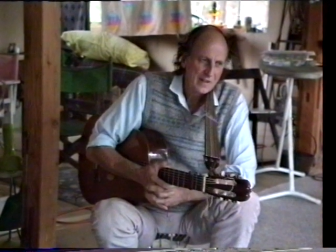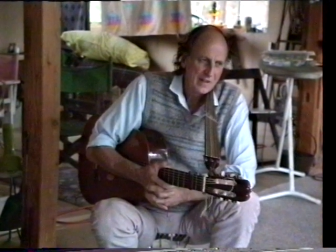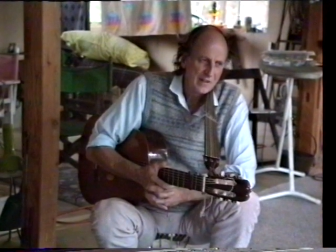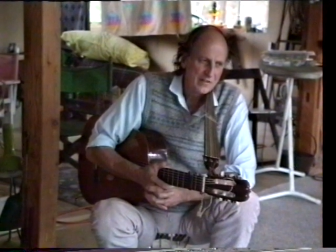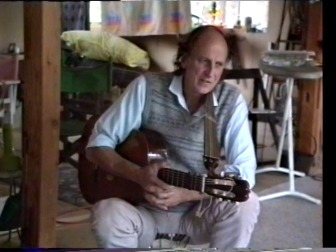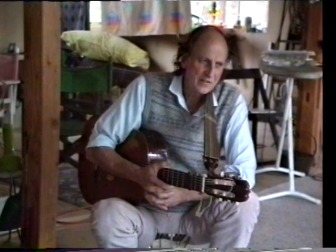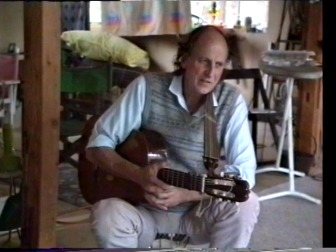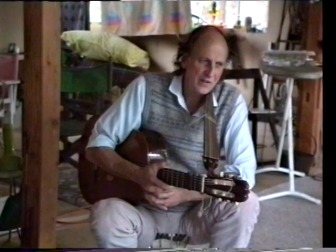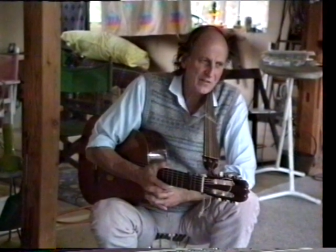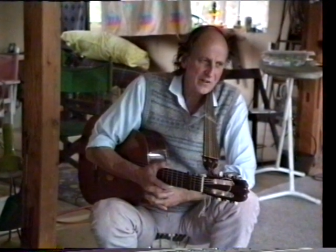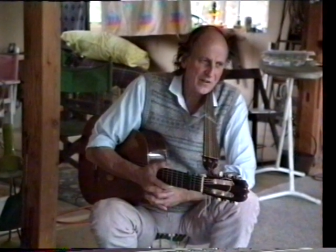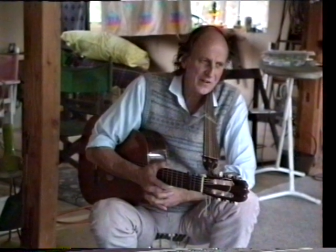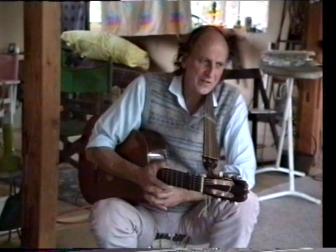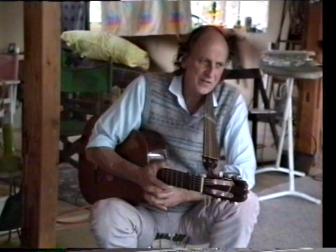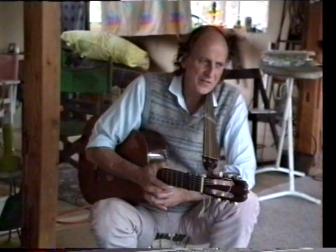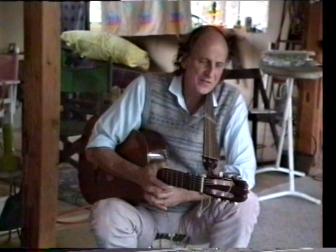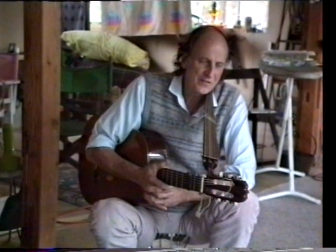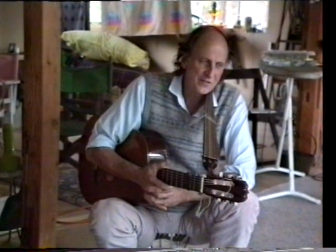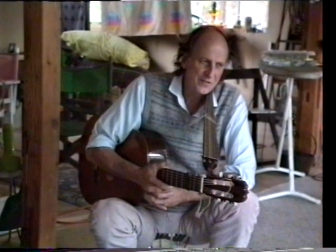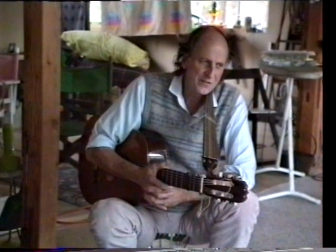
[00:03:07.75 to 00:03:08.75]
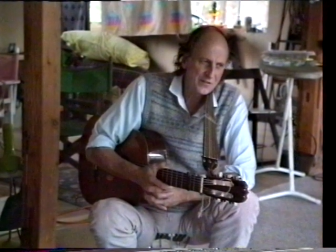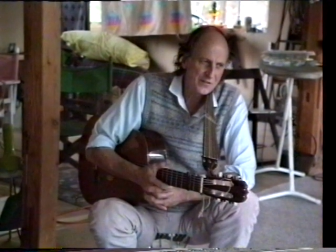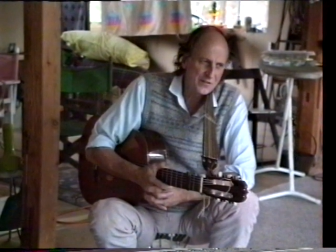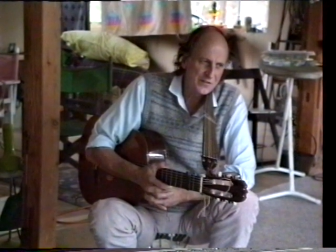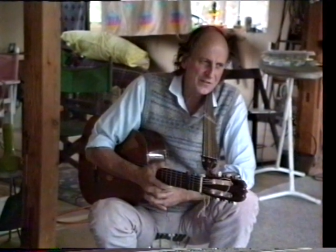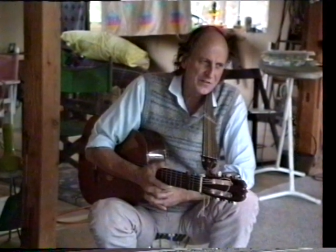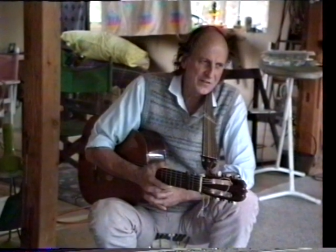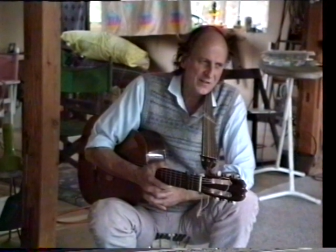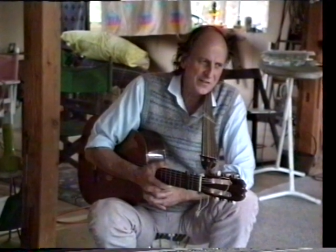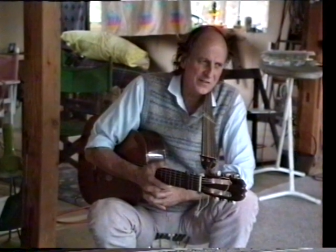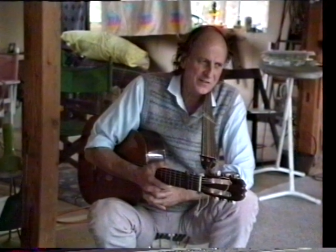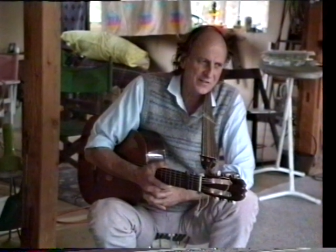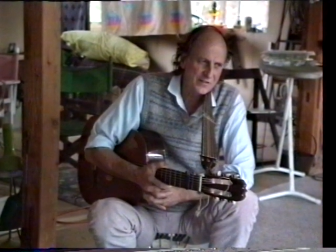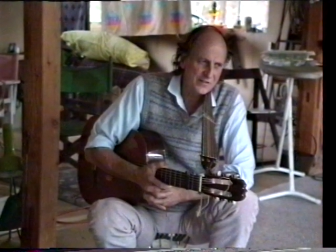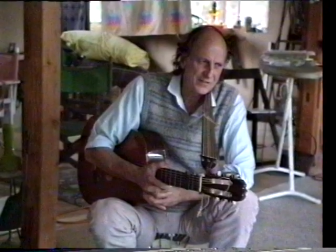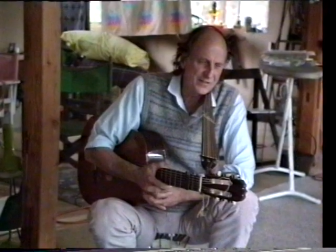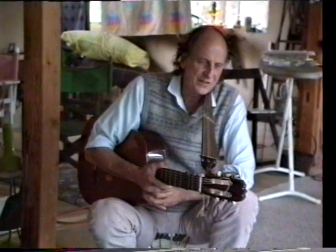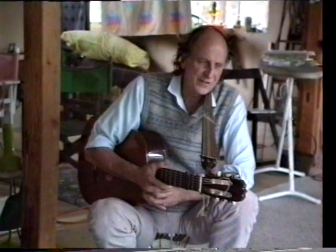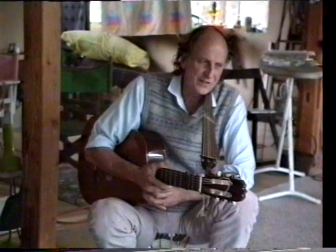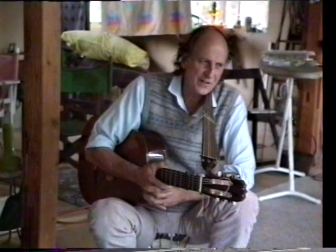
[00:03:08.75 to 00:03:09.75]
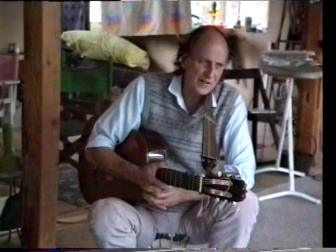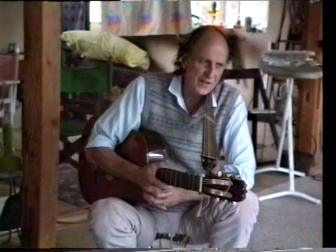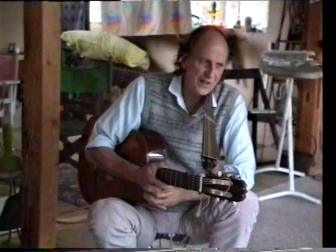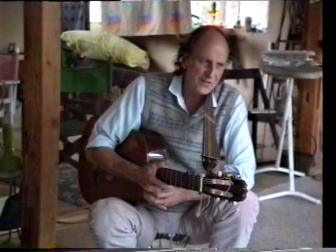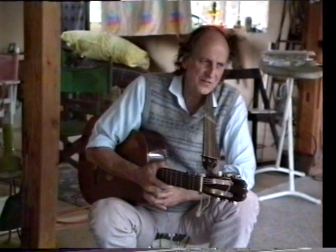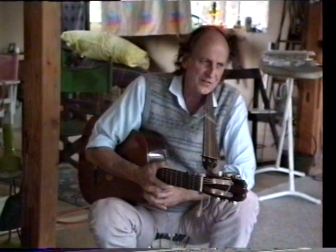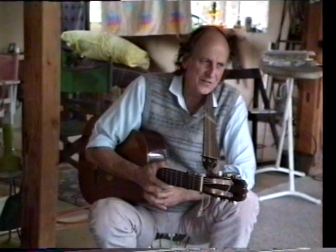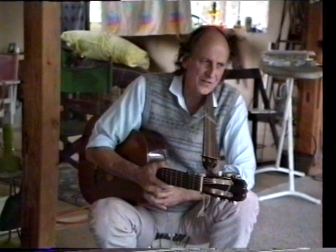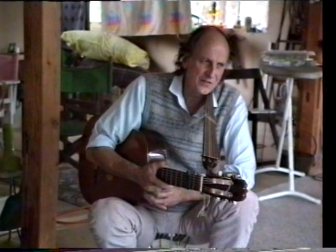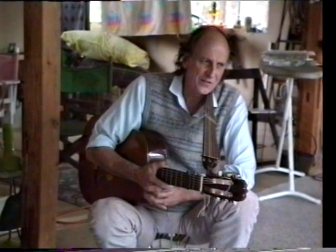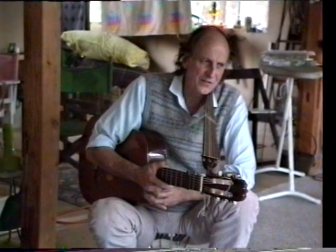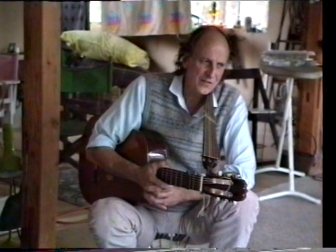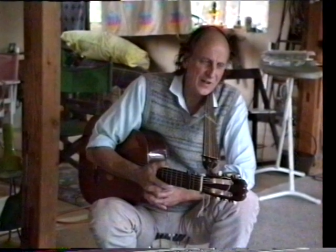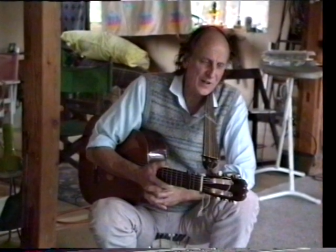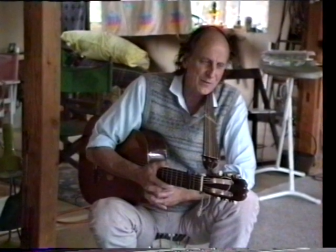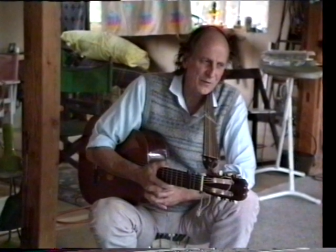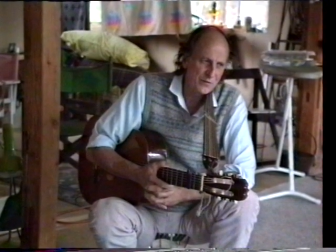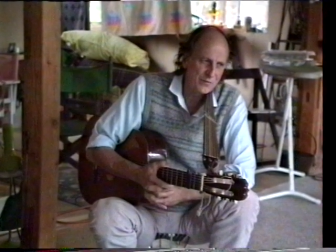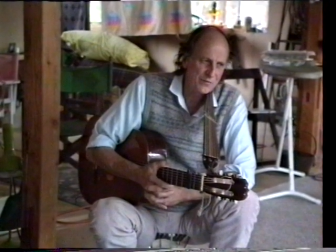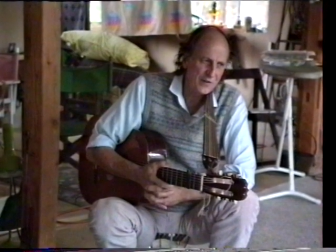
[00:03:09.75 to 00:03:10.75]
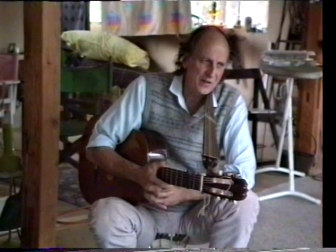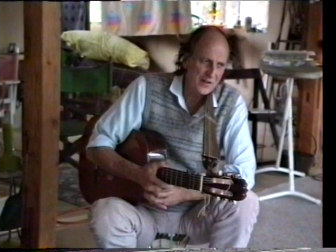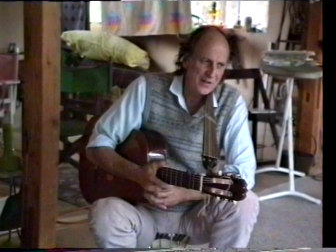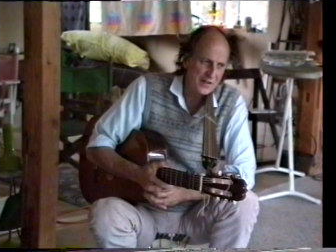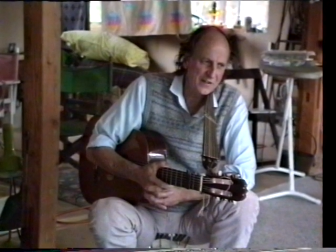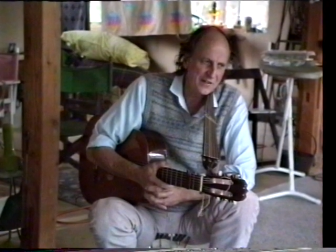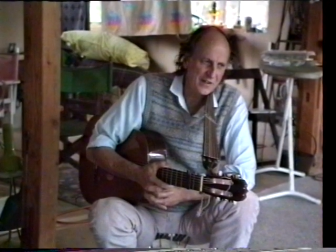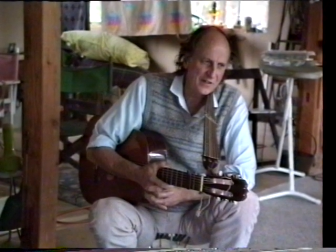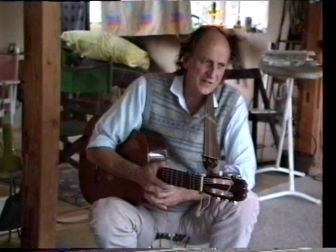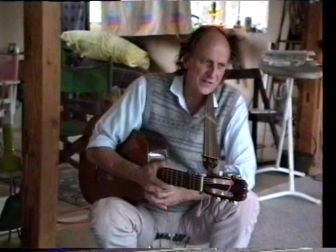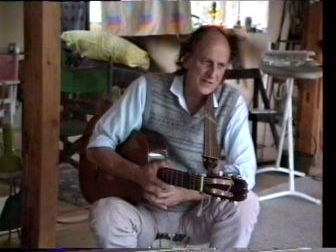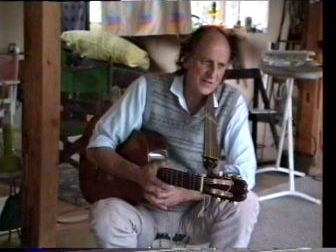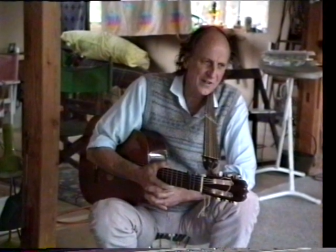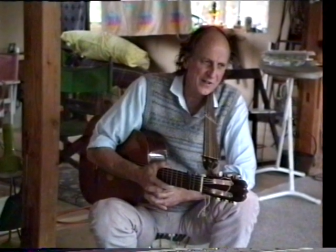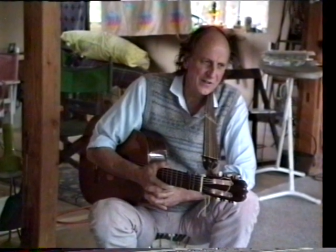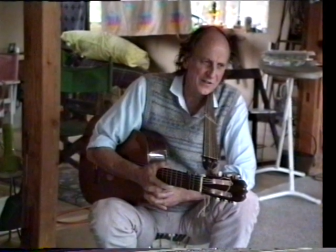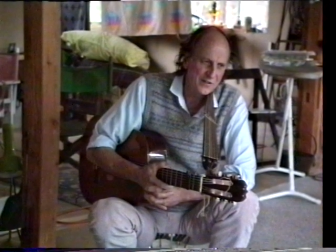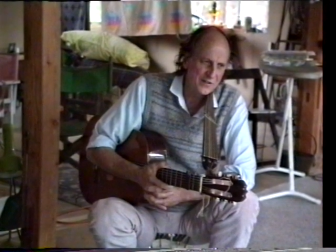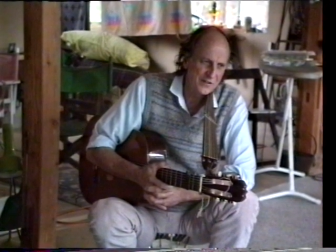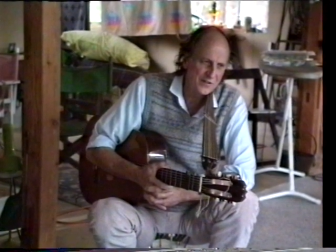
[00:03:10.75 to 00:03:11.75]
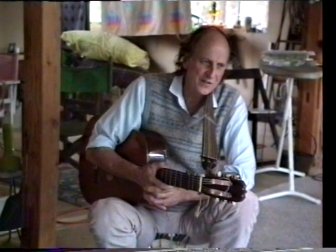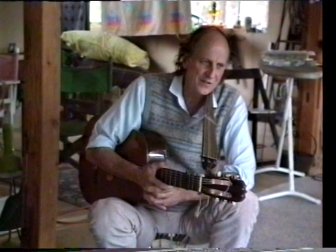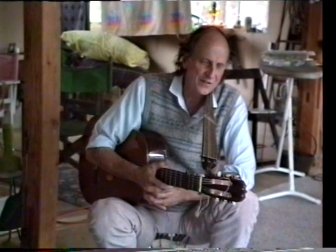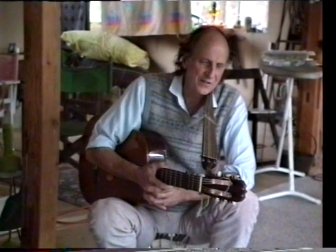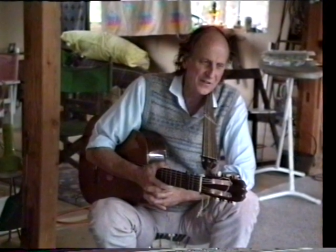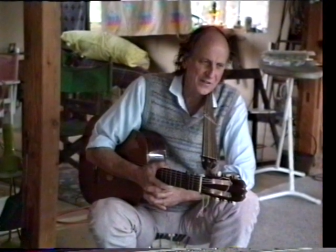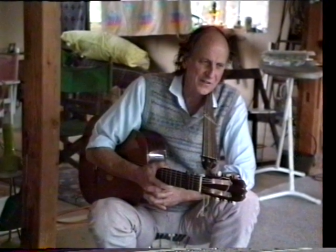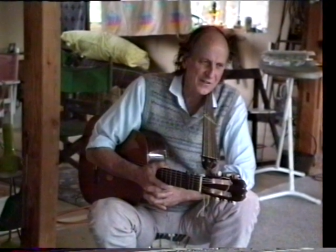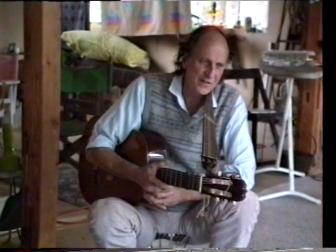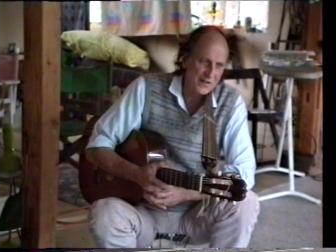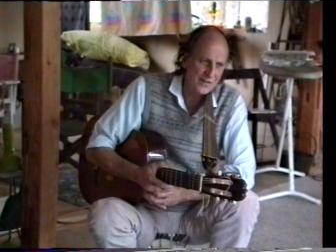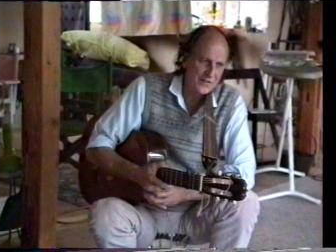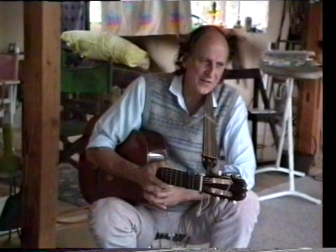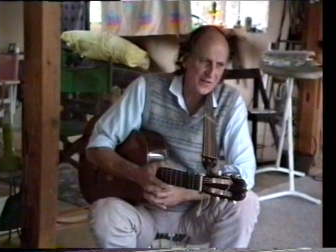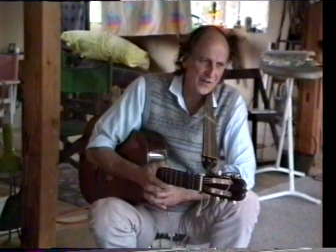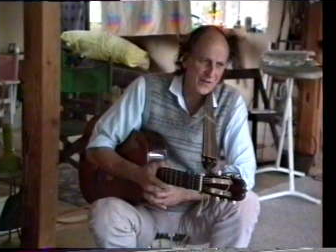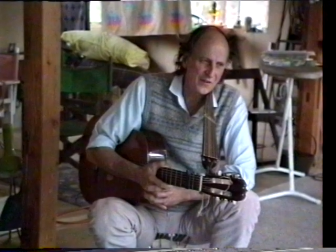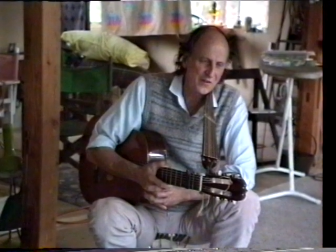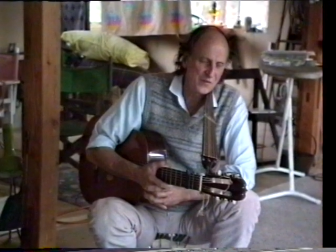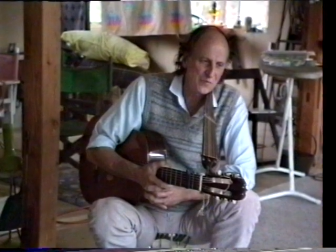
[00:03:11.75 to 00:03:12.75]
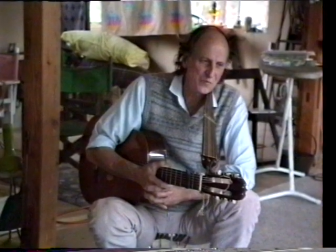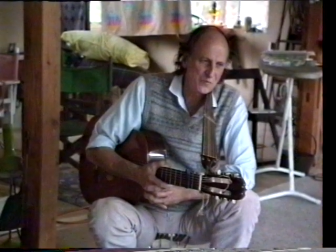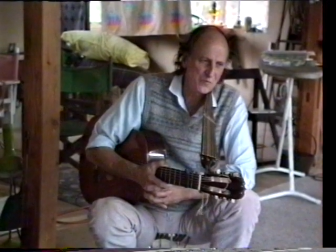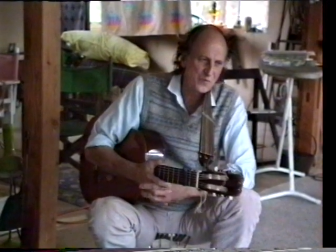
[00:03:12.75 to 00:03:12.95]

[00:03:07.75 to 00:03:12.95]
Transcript: So I, Jesus, did I have some trouble writing that second tune? I, I